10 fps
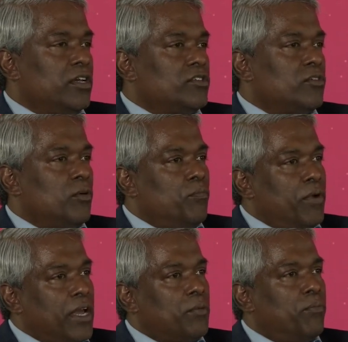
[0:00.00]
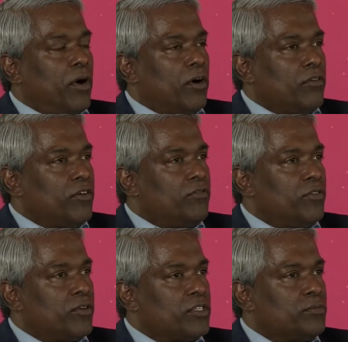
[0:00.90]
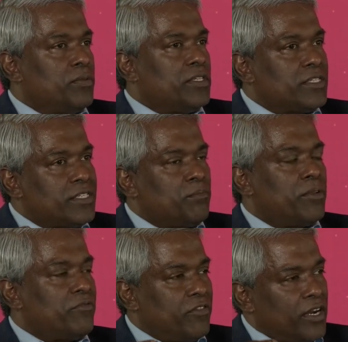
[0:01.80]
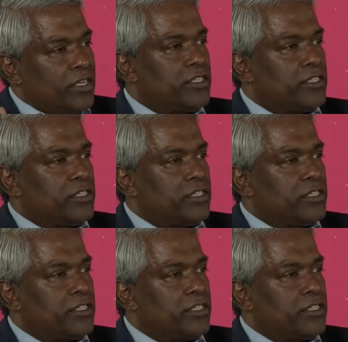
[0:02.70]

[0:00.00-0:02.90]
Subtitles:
So a big part of our focus has been simplifying,